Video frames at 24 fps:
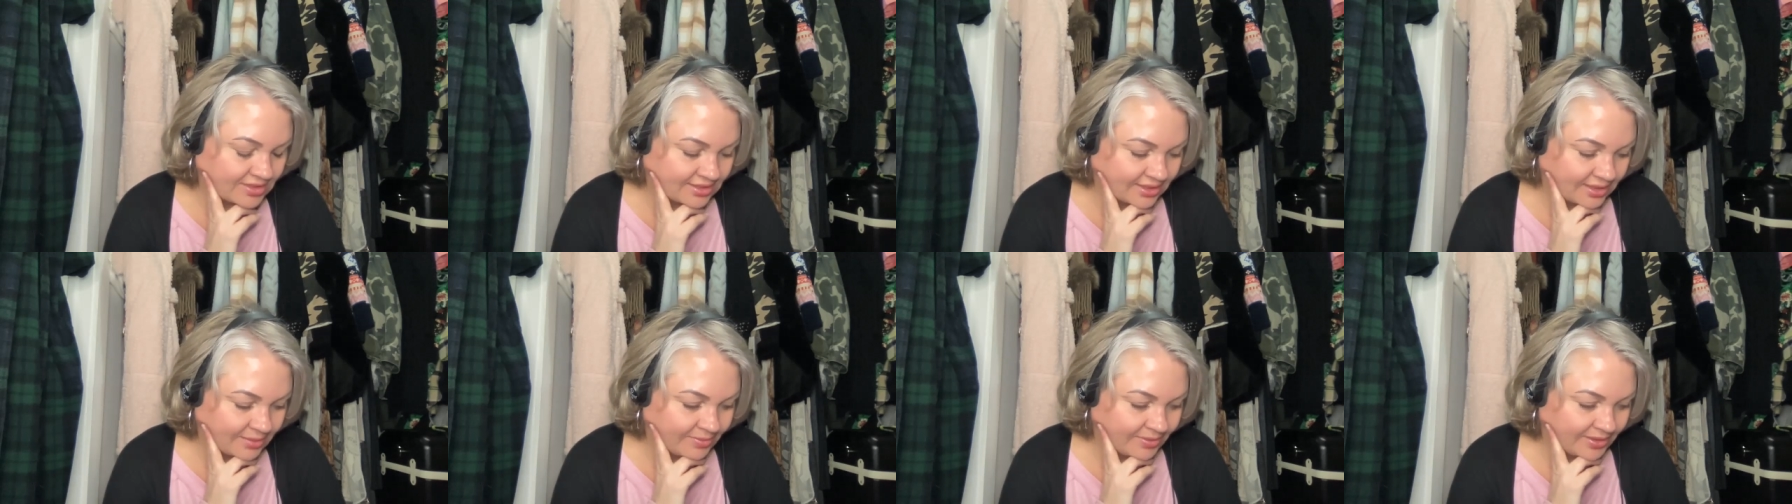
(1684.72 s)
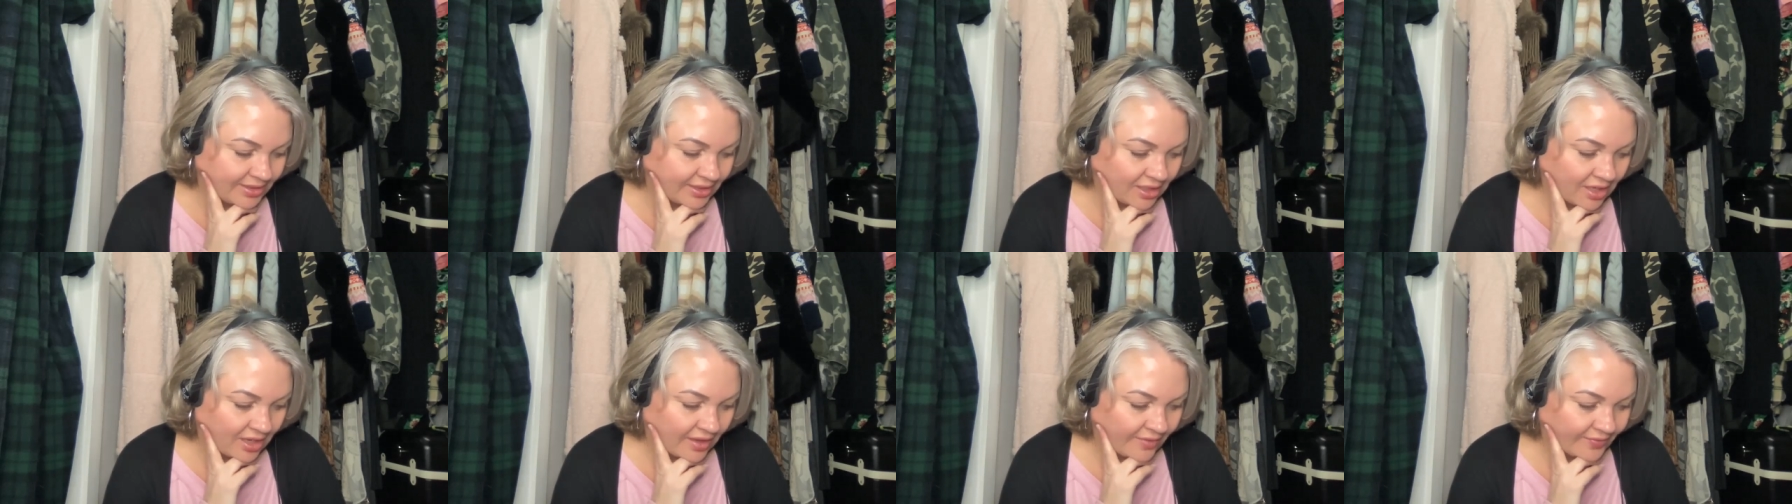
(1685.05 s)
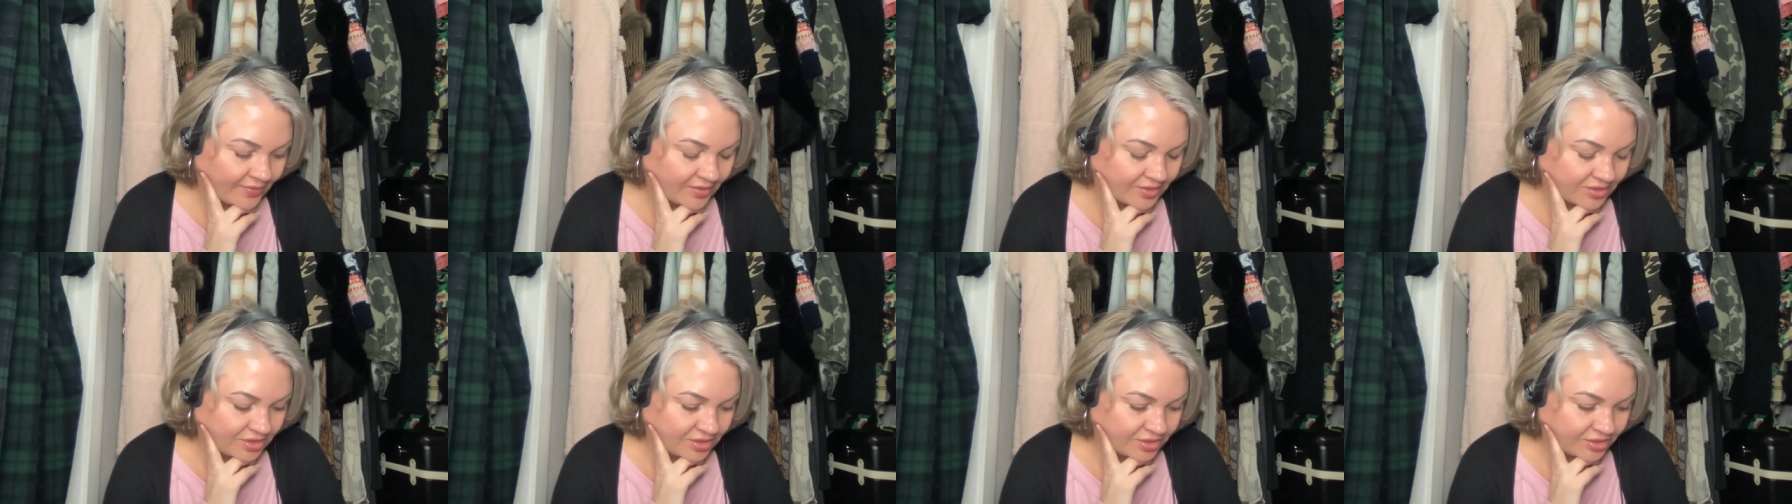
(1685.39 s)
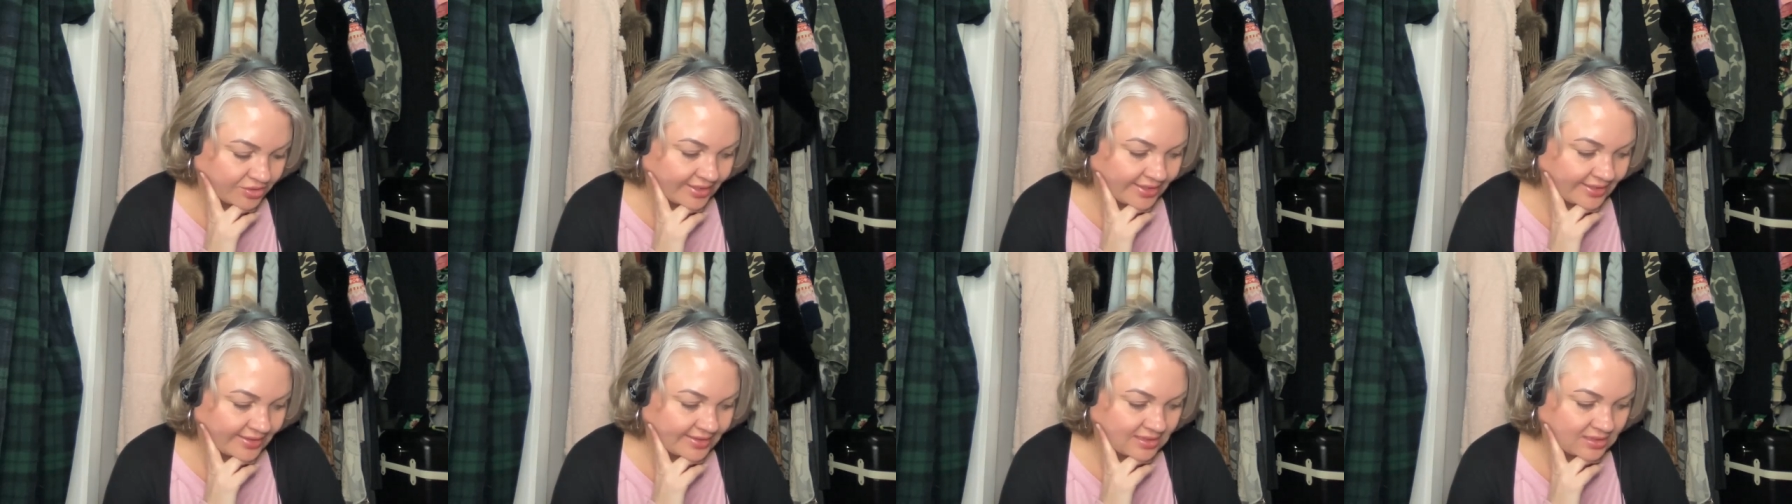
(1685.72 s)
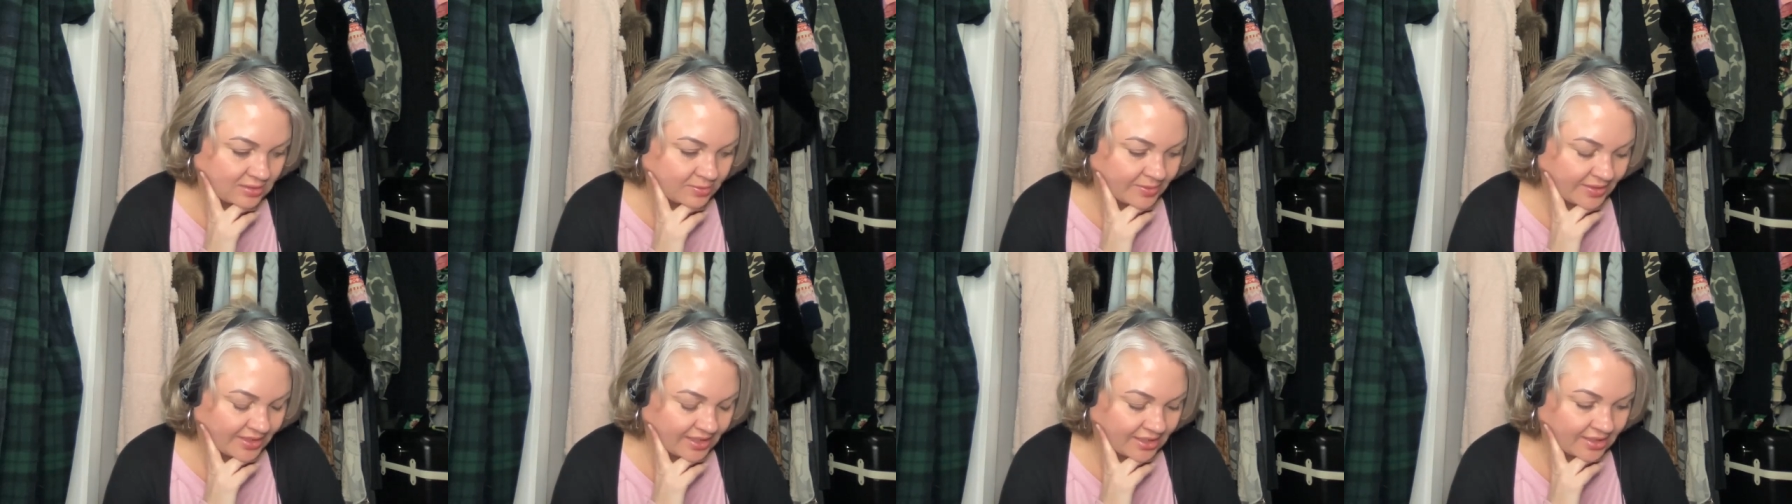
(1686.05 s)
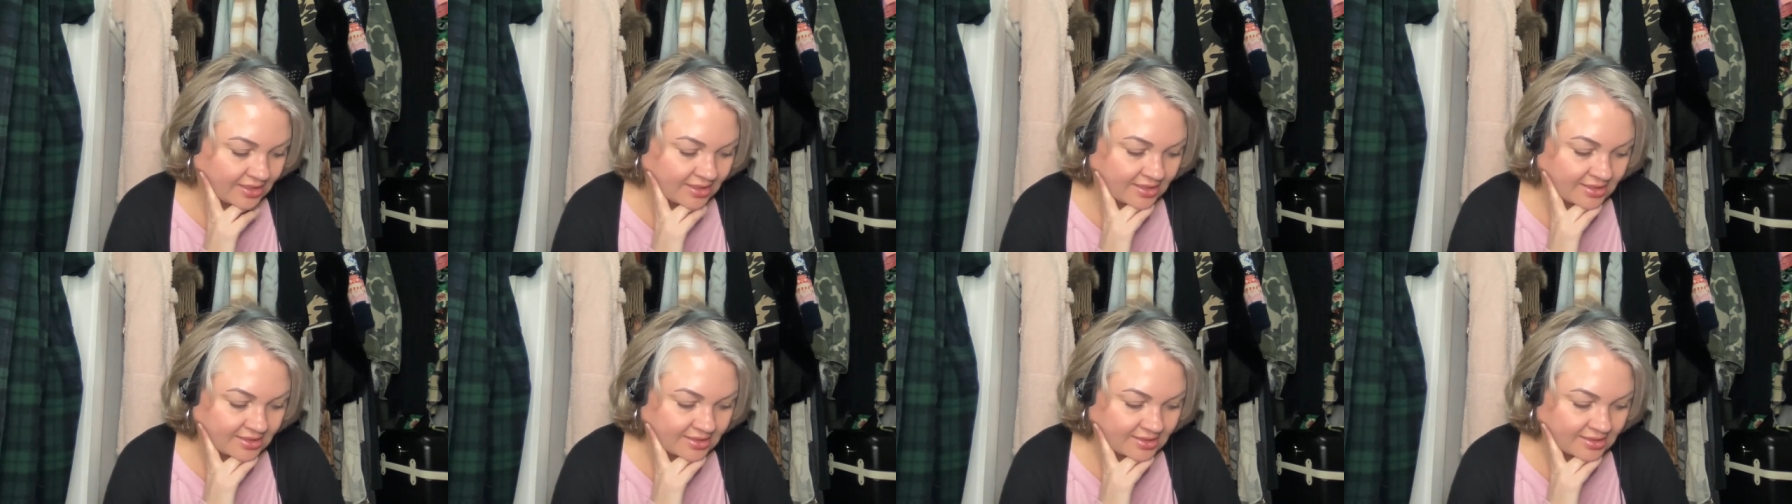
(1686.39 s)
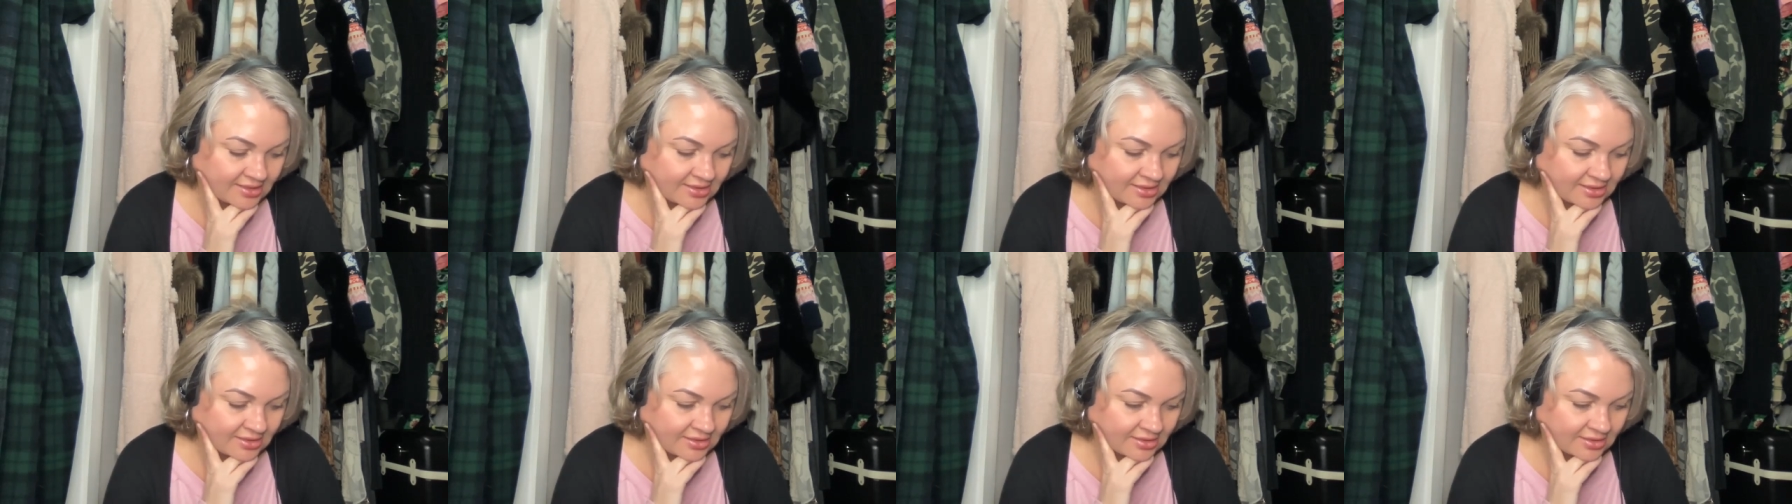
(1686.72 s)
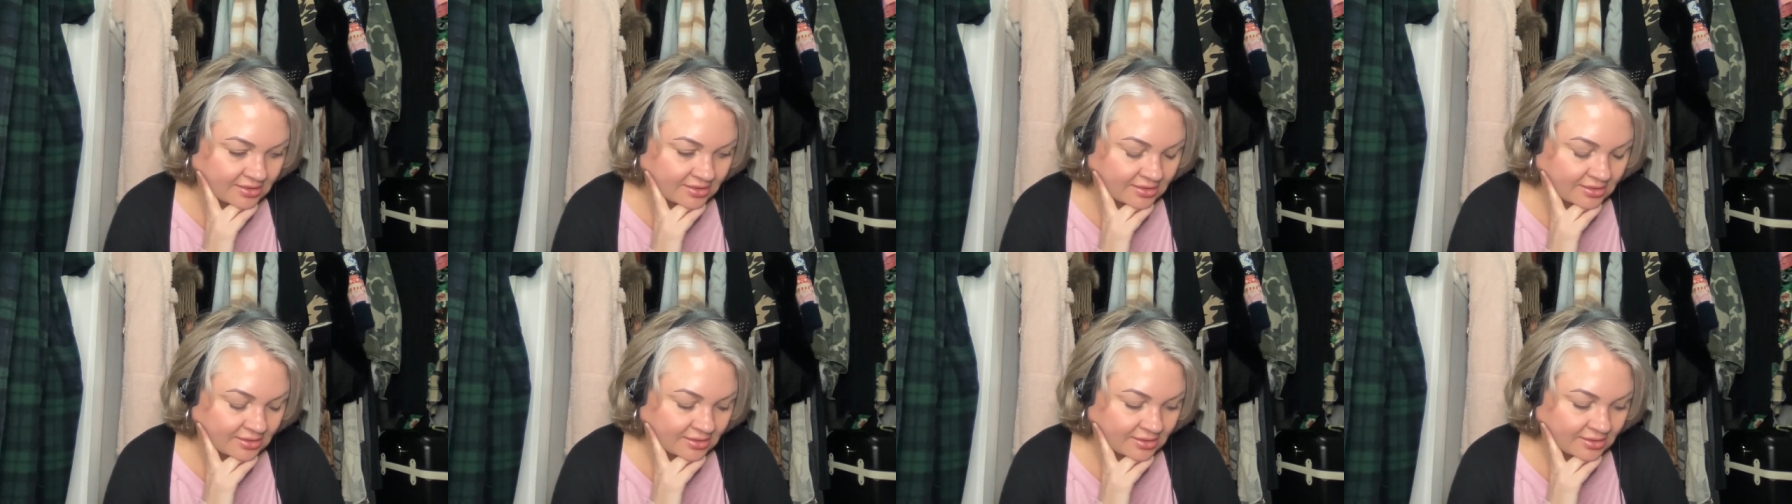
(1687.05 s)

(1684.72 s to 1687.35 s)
sleeping on the streets because